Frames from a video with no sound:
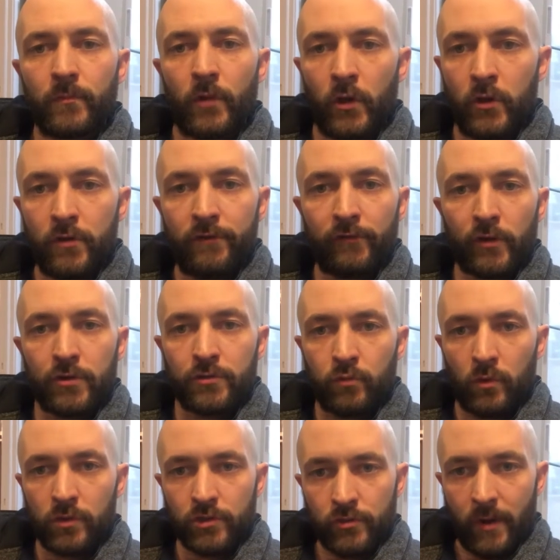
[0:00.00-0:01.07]

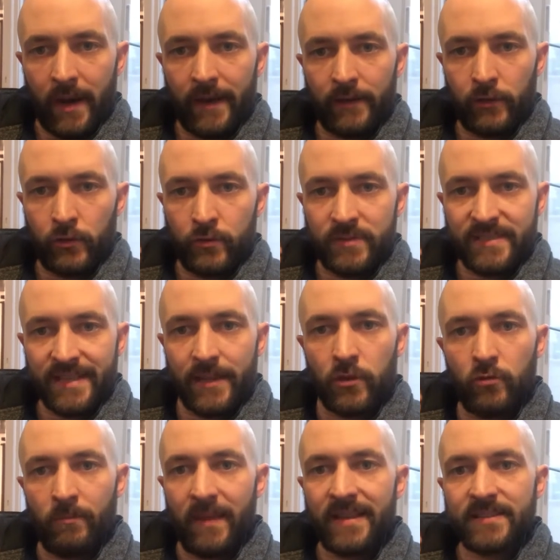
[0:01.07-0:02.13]
will try to
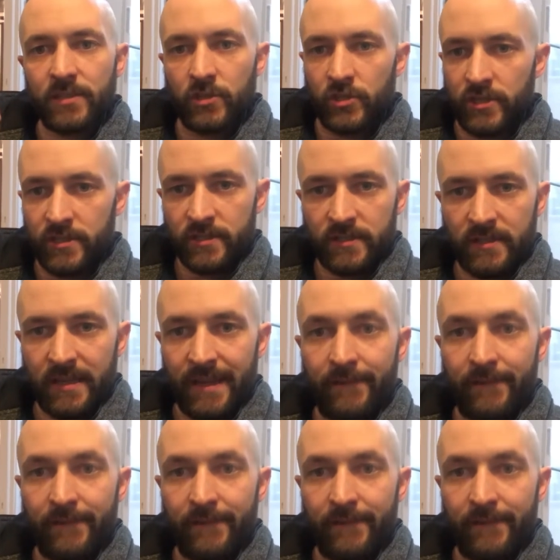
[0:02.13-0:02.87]
send you messages